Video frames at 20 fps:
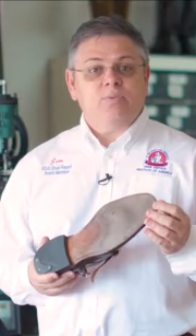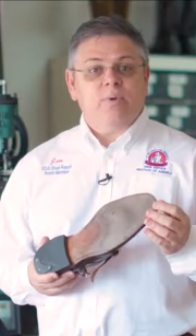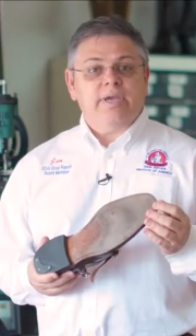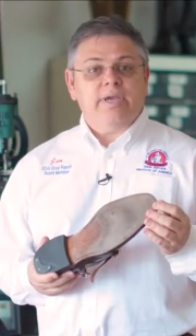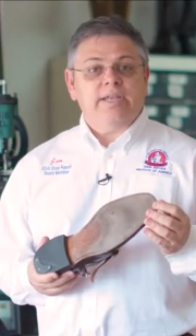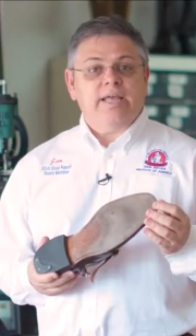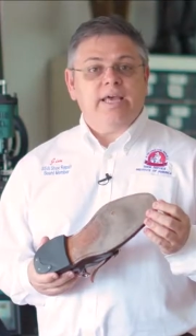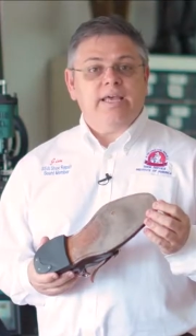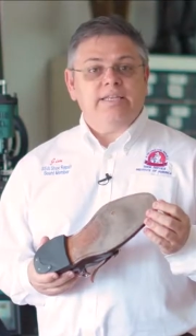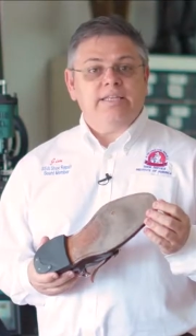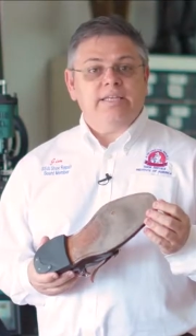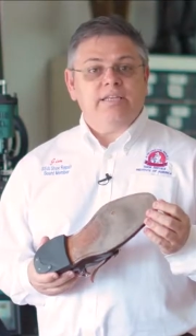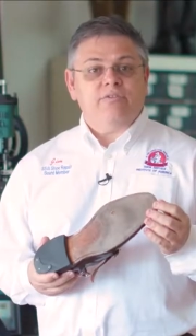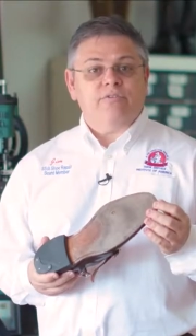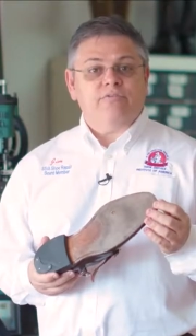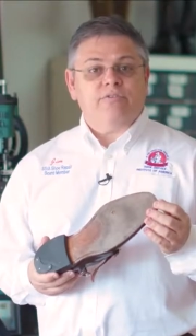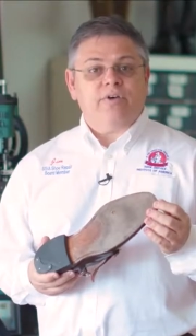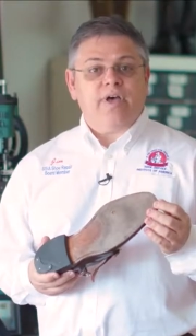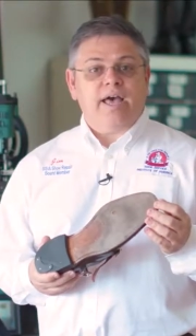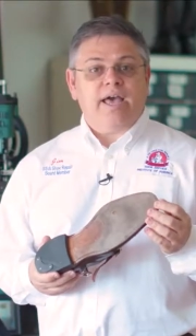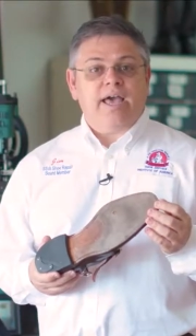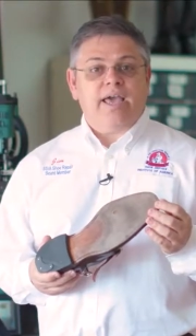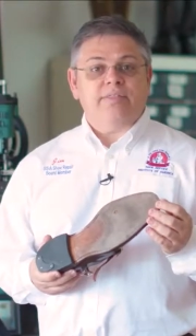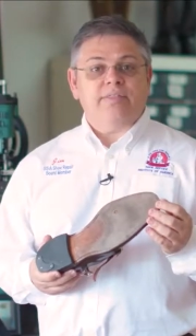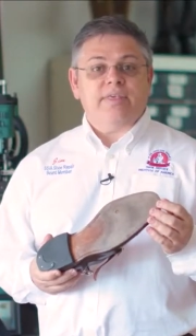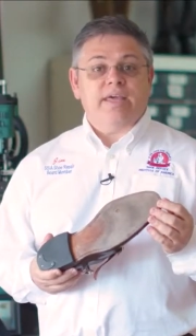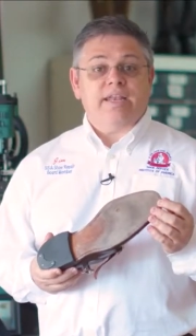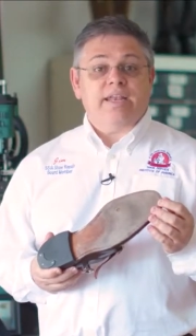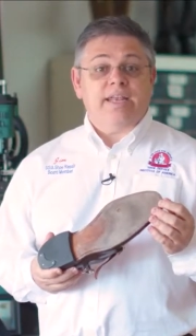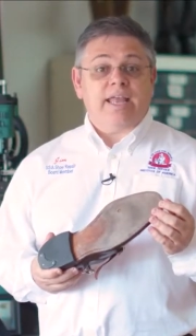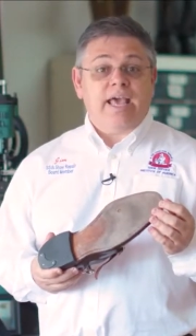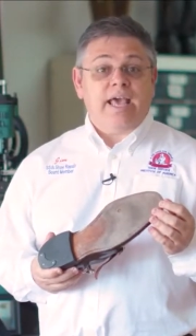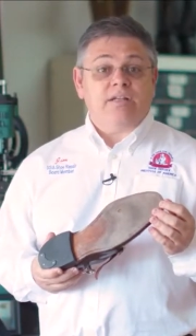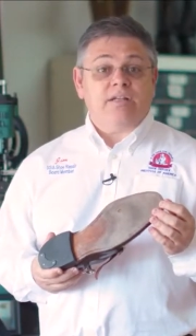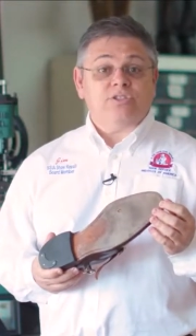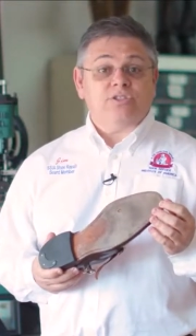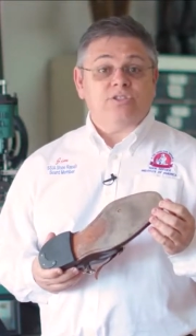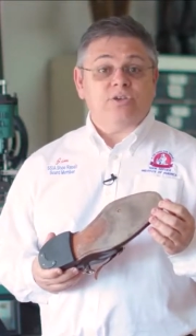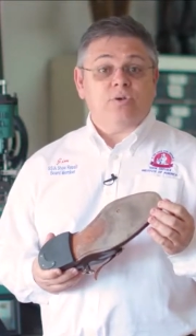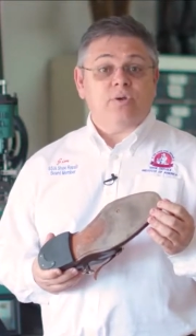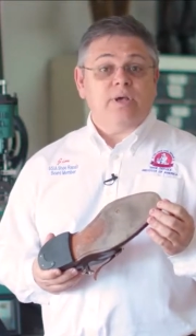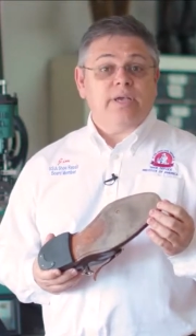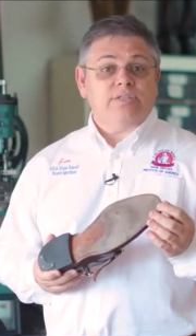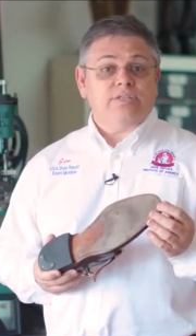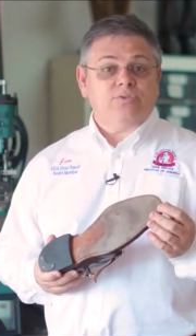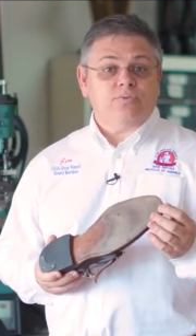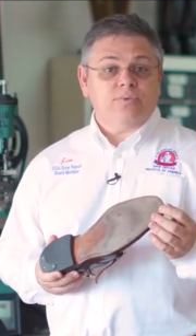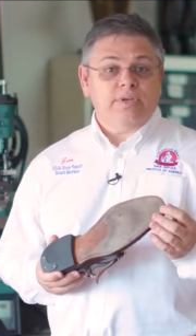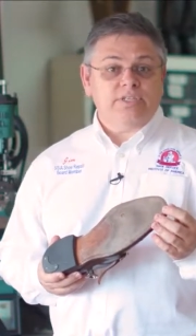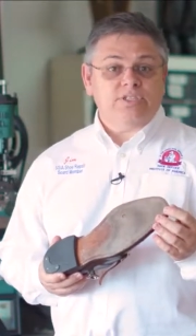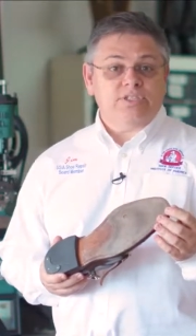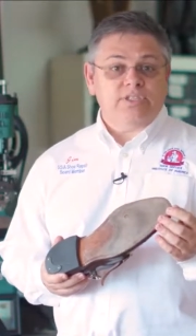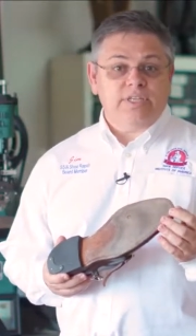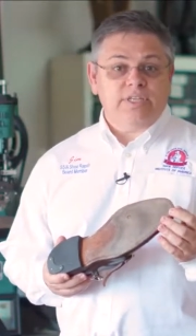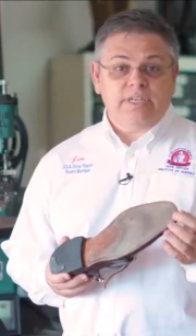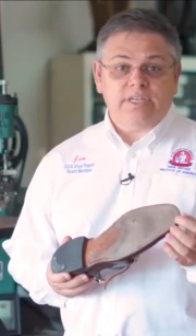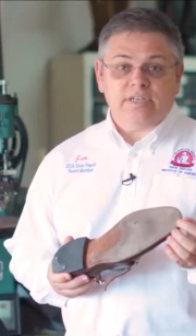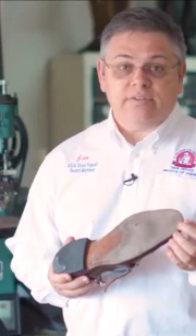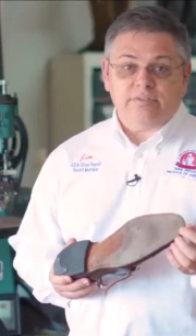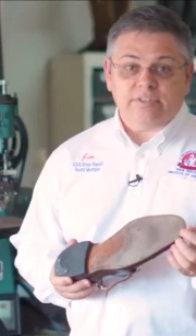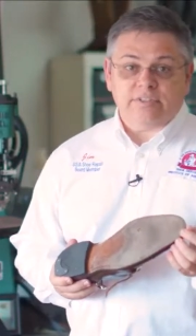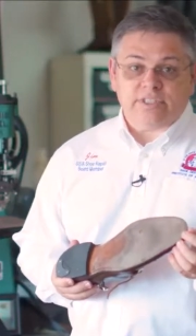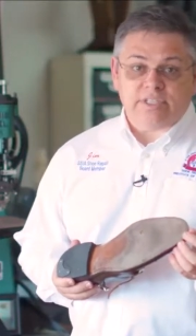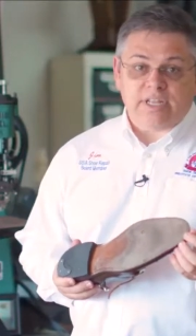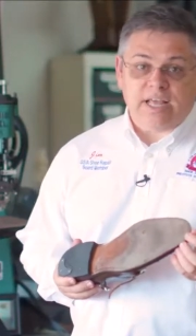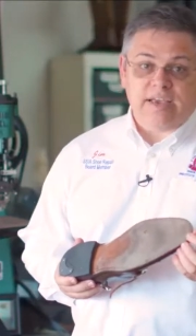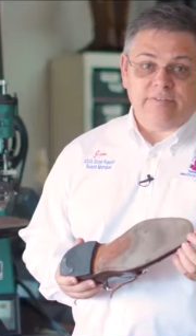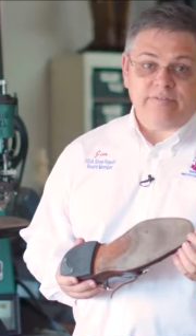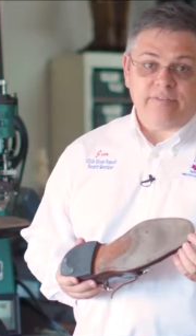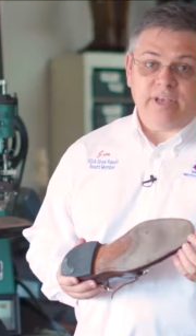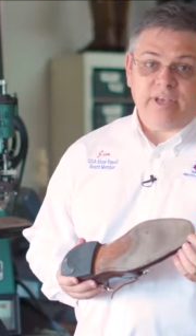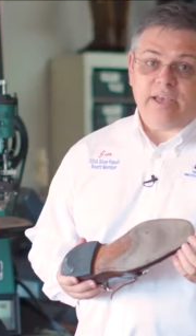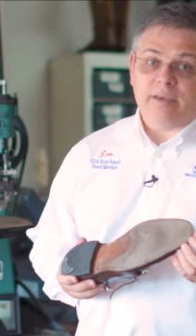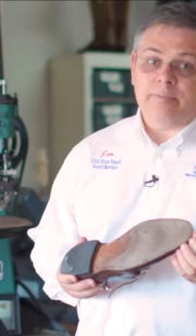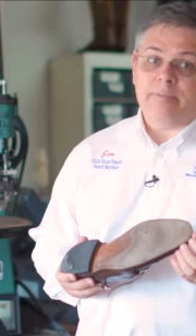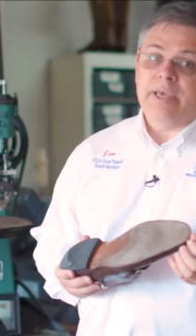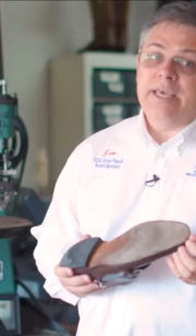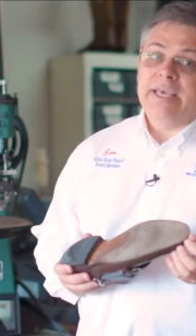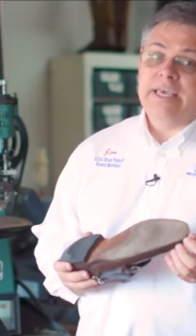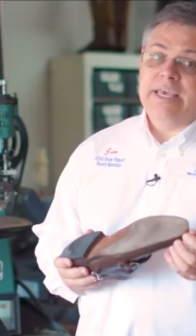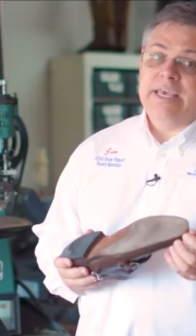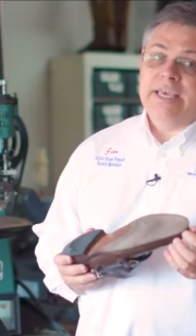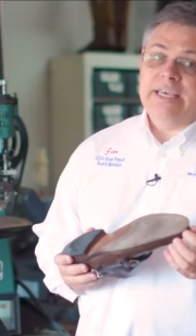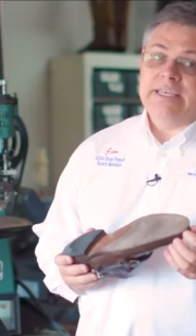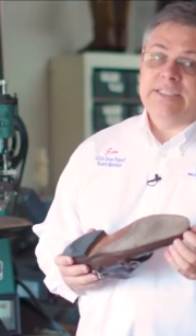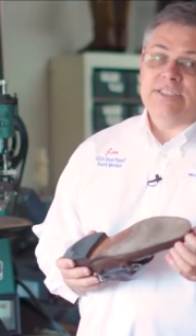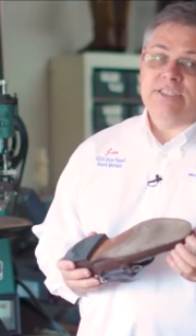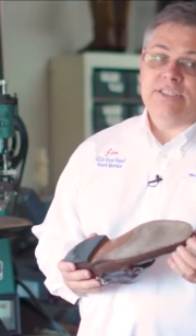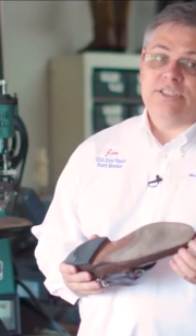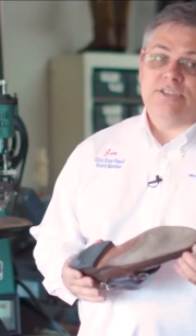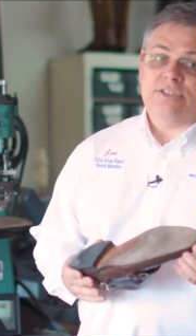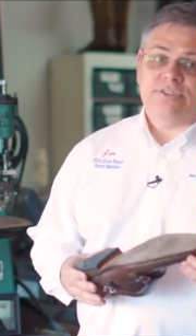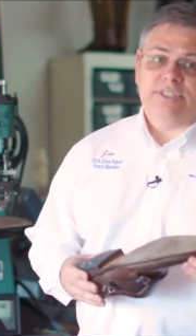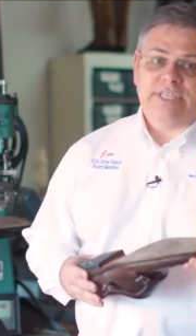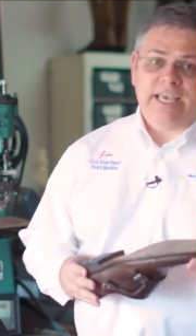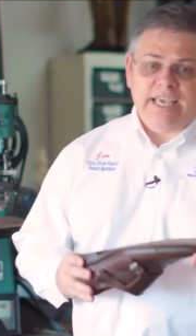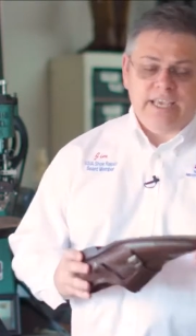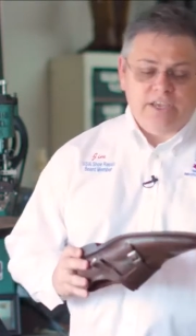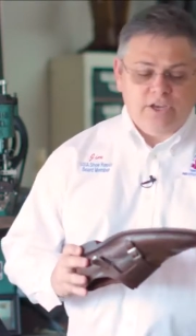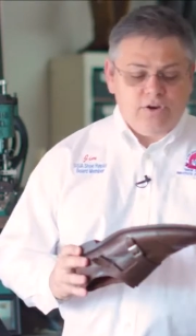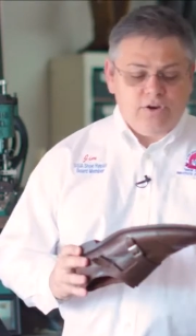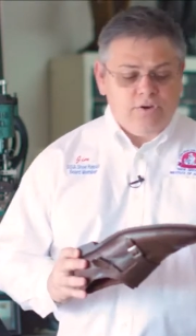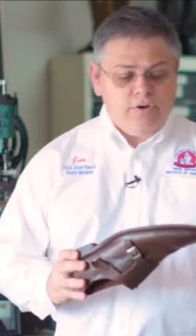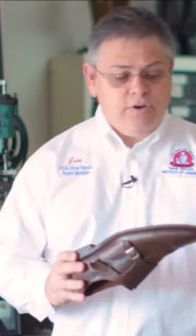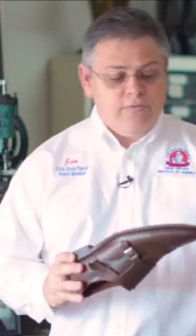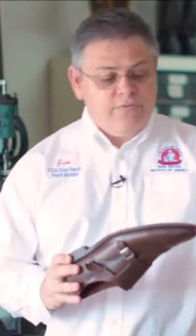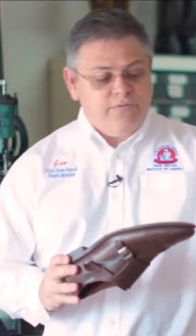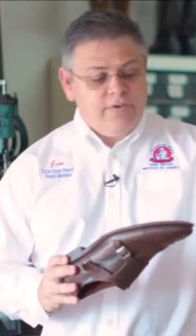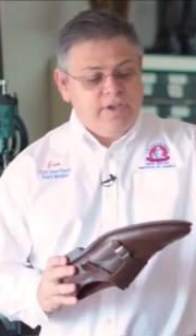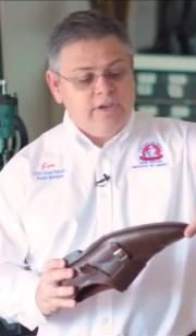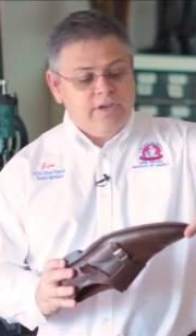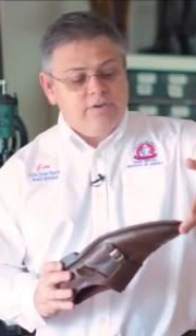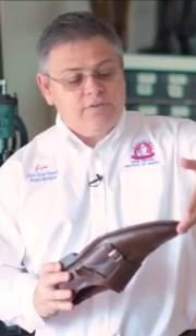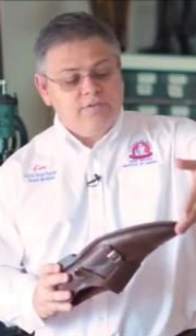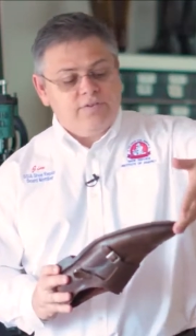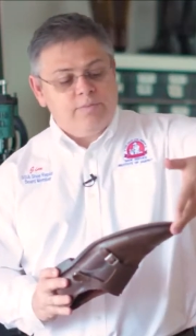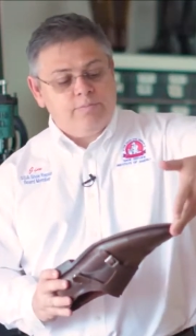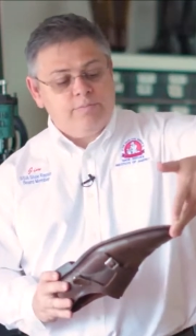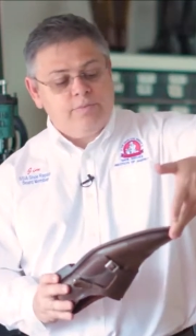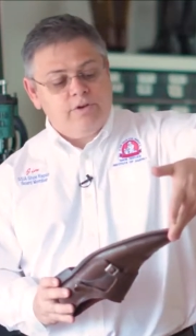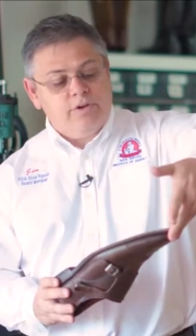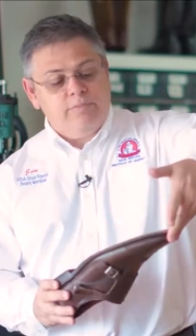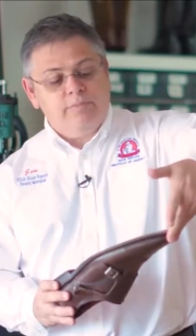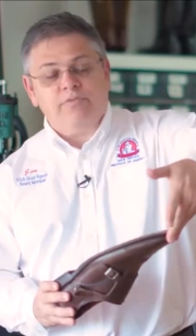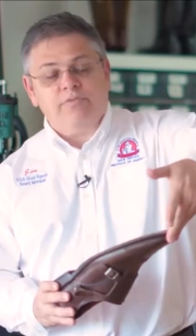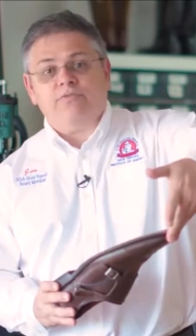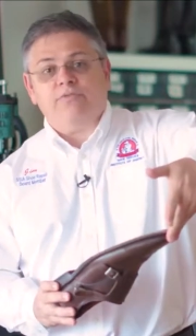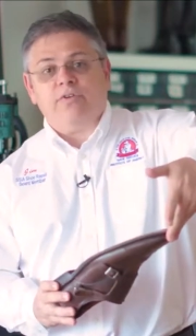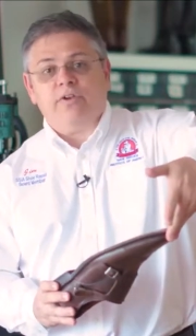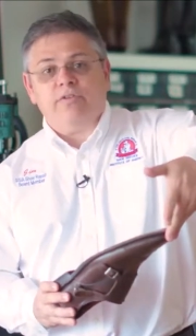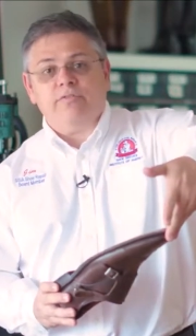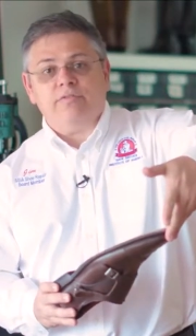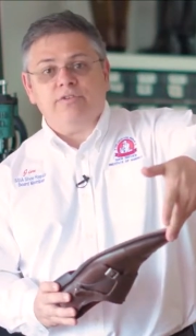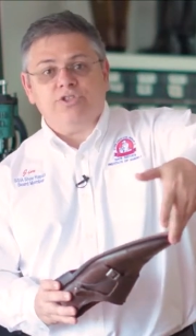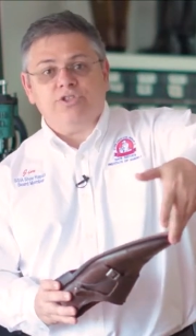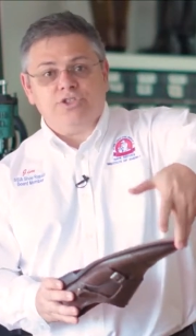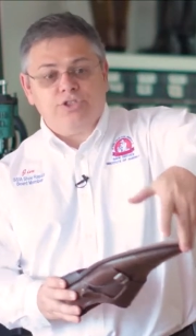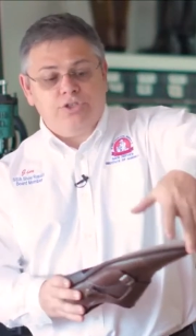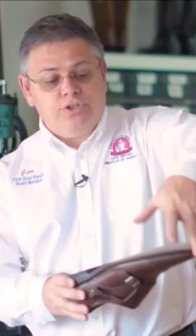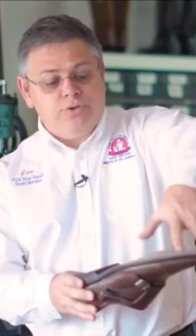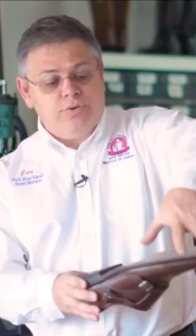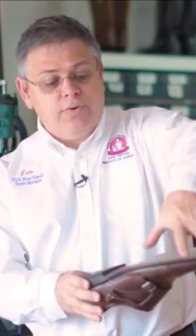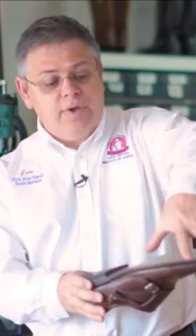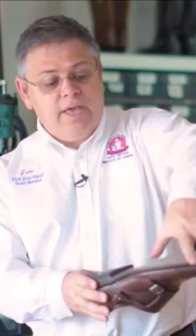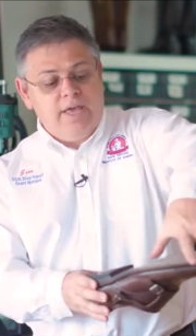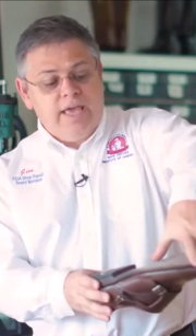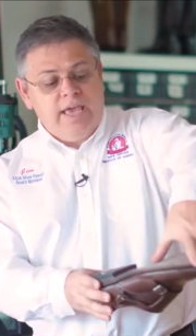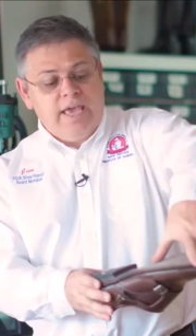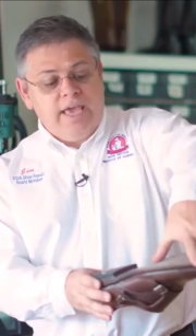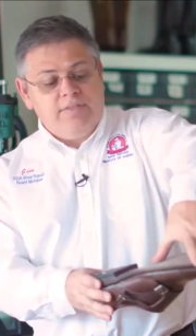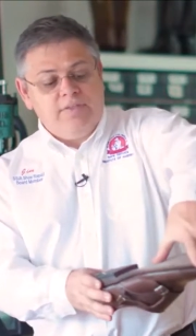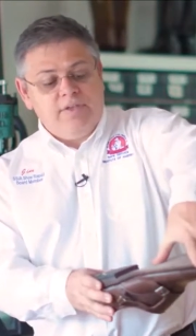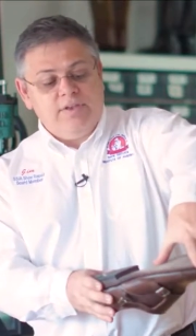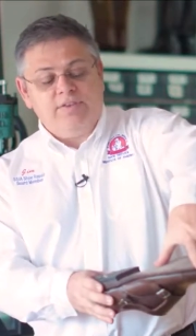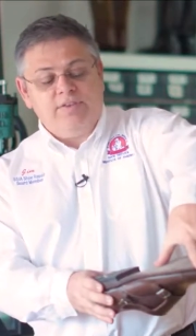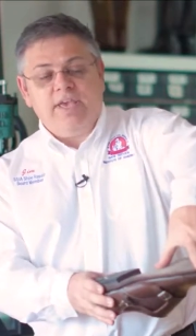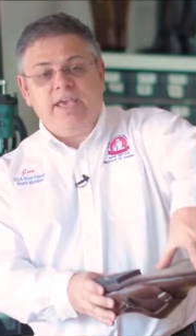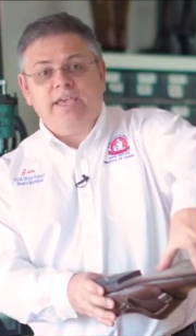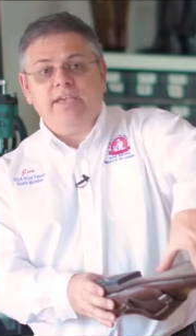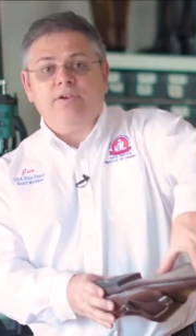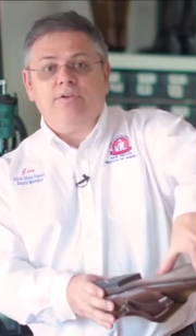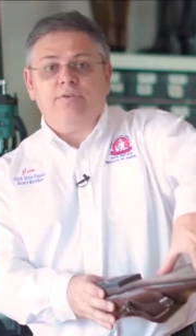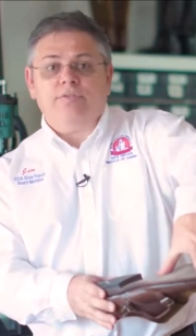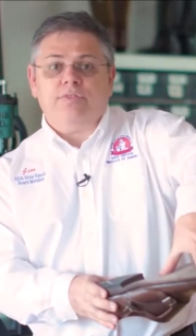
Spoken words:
way to identify that an outsole has reached the end of its lifetime is to take your fingers and put them in front of the shoe, and then take your